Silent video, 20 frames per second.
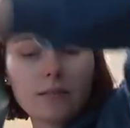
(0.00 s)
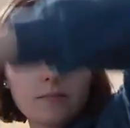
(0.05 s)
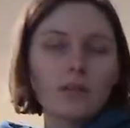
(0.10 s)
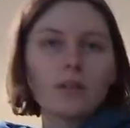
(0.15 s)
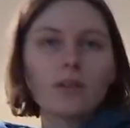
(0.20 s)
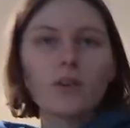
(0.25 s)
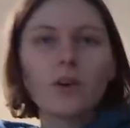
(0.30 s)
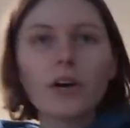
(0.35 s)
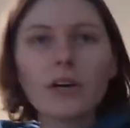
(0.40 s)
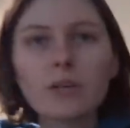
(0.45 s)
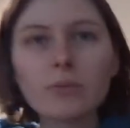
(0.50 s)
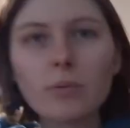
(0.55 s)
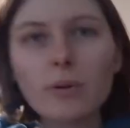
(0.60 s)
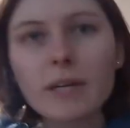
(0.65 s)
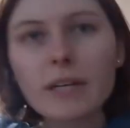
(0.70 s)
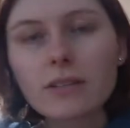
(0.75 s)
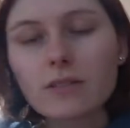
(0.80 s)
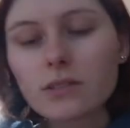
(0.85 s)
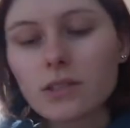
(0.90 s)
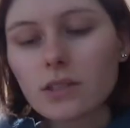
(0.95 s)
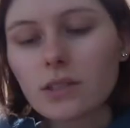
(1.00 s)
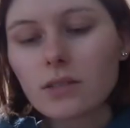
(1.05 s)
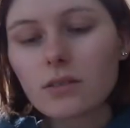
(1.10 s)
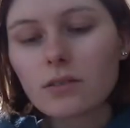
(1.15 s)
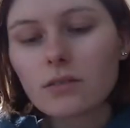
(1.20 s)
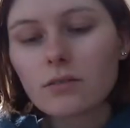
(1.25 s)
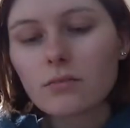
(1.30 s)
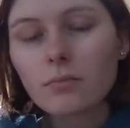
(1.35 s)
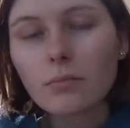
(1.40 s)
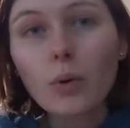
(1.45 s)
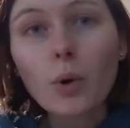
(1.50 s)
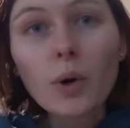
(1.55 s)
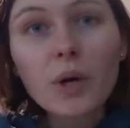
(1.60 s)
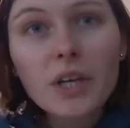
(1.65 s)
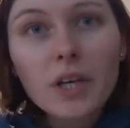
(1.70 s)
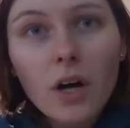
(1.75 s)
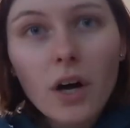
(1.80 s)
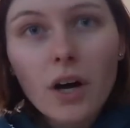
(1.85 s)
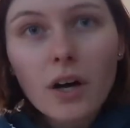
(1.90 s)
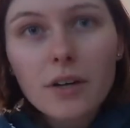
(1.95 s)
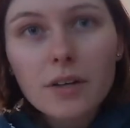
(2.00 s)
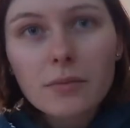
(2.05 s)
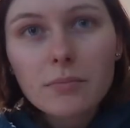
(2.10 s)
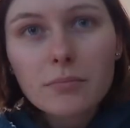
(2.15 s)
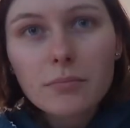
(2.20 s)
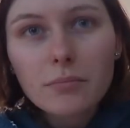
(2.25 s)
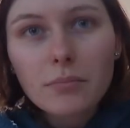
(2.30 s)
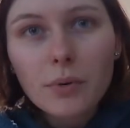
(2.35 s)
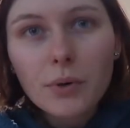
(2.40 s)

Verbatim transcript: I don't know how you pronounce it, bouillon,